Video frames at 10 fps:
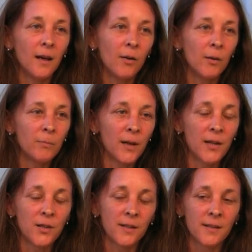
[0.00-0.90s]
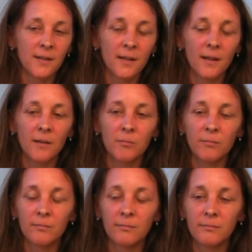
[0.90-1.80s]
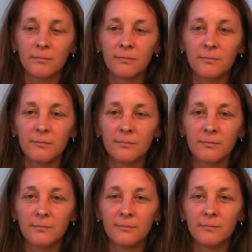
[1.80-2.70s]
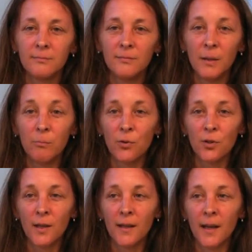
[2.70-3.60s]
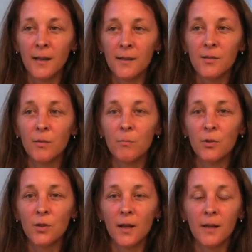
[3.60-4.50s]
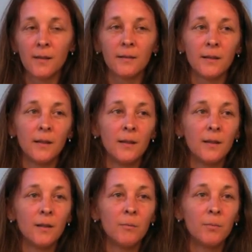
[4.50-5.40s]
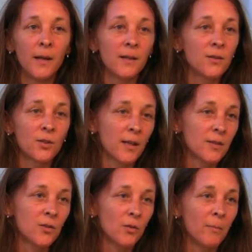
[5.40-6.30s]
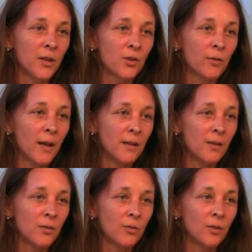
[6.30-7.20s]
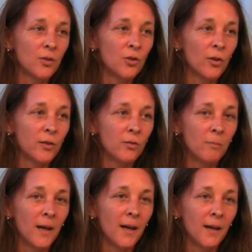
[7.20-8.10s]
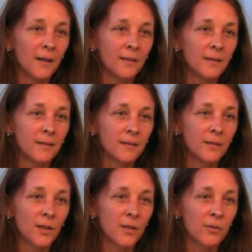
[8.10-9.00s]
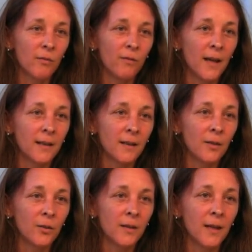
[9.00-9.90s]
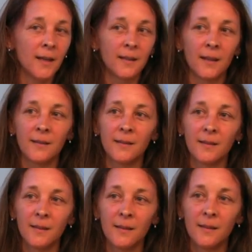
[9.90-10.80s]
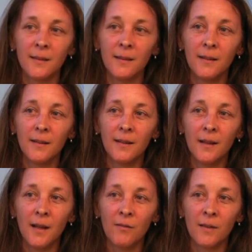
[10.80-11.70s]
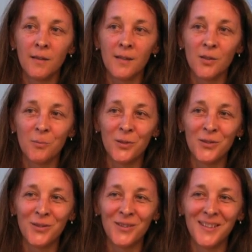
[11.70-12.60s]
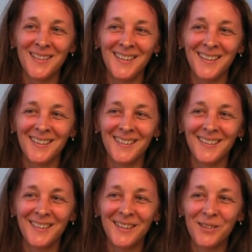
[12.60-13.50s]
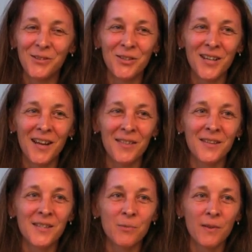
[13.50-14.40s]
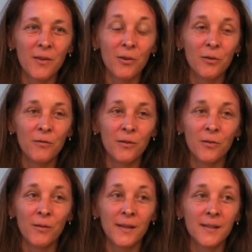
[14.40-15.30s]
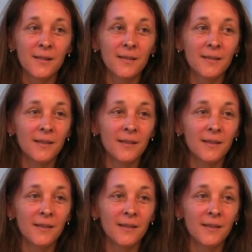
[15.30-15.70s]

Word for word: our precious um, Rinpoche, Candice Rinpoche, brings just so much gratitude and joy to my heart. Just reflecting on that and having this opportunity to share this with all of you is,